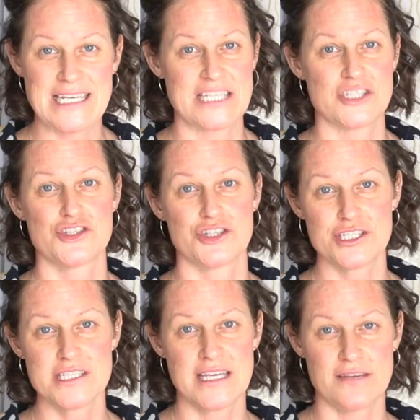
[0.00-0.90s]
is sure
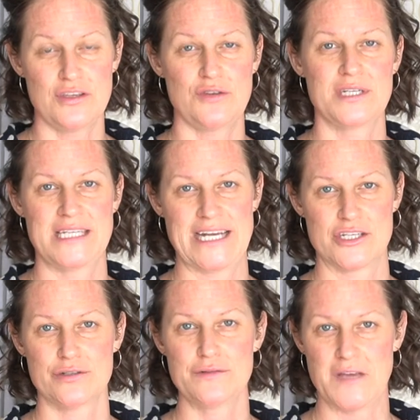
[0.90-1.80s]
to give you a
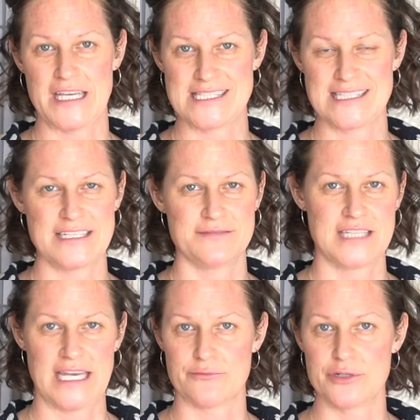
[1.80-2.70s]
natural facelift
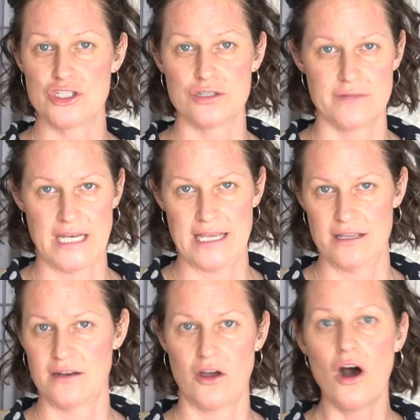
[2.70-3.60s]
and rejuvenate
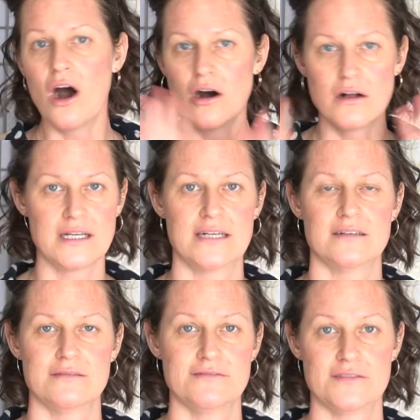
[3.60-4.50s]
all
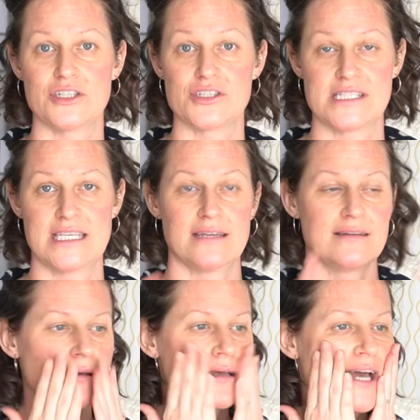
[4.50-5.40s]
of your skin.
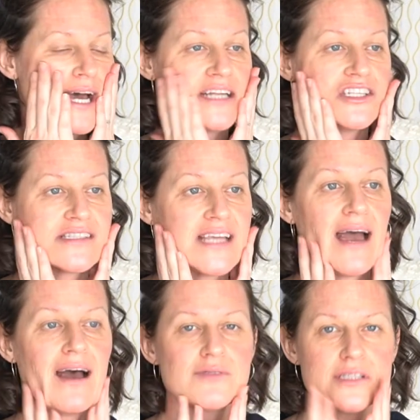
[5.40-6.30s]
I just
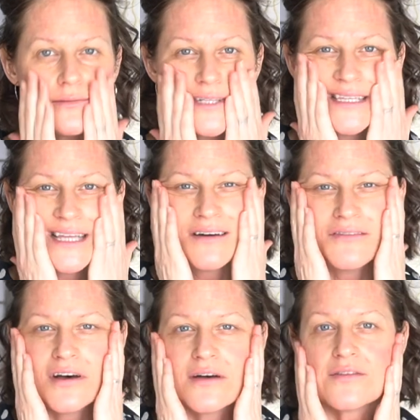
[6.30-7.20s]
absolutely love
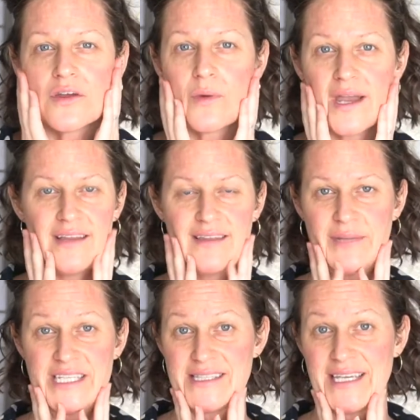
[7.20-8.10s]
the way that my
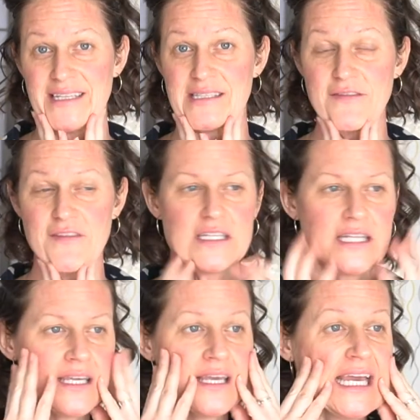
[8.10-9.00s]
skin is
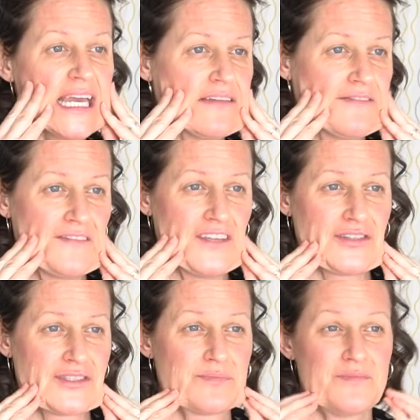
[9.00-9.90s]
feeling. It
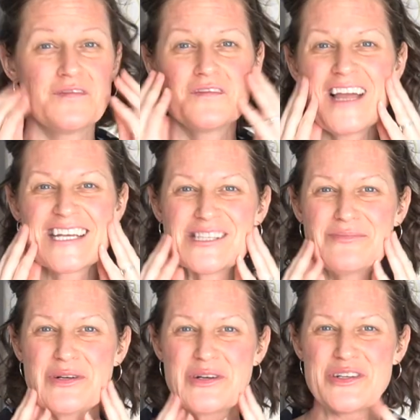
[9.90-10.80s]
feels
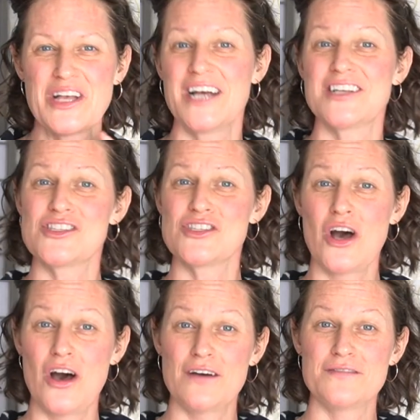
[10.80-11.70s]
flexible,
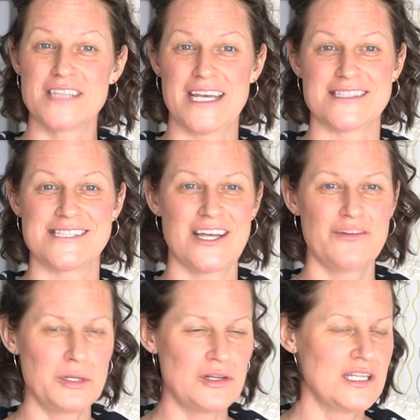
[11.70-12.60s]
soft, and
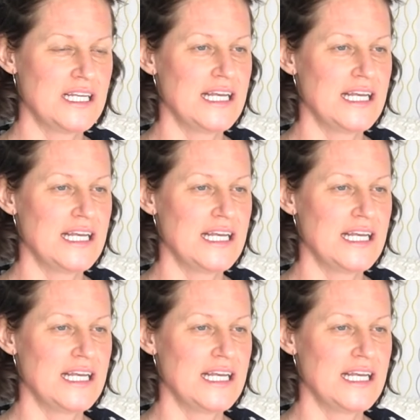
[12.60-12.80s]
supple.